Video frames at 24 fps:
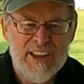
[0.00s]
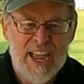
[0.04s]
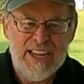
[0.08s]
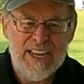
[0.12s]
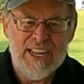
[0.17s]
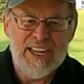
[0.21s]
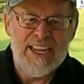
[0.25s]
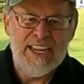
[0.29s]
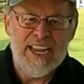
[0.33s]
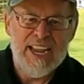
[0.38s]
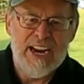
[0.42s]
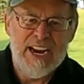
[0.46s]
I
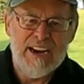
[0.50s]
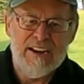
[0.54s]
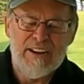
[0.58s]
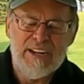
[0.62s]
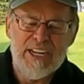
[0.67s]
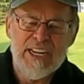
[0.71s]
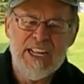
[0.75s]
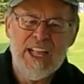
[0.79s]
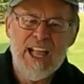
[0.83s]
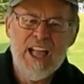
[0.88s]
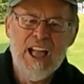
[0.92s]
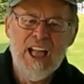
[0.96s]
can
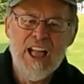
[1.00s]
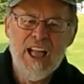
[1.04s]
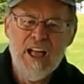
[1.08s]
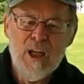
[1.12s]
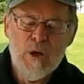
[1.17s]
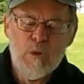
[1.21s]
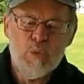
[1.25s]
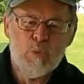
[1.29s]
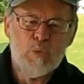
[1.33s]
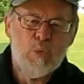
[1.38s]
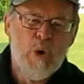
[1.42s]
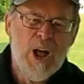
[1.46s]
carry
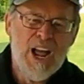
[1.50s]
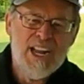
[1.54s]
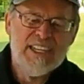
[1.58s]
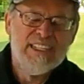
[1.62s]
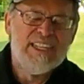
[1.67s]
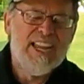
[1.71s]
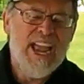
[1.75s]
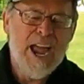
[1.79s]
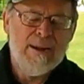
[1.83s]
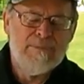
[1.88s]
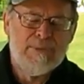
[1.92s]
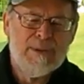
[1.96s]

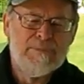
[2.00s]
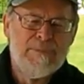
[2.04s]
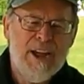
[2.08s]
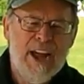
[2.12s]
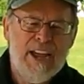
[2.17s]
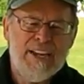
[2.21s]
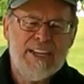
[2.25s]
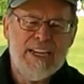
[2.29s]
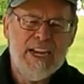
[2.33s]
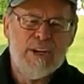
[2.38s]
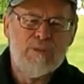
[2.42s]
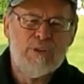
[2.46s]
one camera
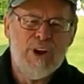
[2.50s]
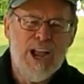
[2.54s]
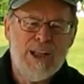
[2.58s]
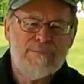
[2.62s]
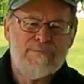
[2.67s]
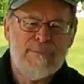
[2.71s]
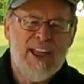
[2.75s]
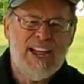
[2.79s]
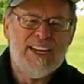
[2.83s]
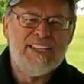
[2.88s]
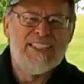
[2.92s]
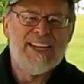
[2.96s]
body
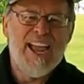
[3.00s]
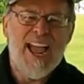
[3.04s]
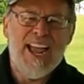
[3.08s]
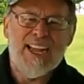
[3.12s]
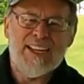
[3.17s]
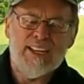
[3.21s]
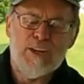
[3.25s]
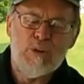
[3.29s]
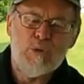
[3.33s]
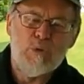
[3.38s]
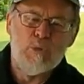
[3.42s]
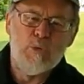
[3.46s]
around my
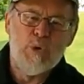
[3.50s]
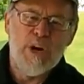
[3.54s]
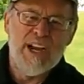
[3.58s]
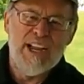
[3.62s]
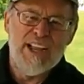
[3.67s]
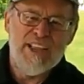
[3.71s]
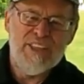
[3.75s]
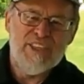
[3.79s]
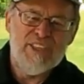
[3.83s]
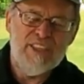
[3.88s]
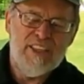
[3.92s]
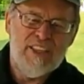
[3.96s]
neck
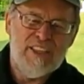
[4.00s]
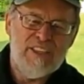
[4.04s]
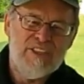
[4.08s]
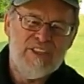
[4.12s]
with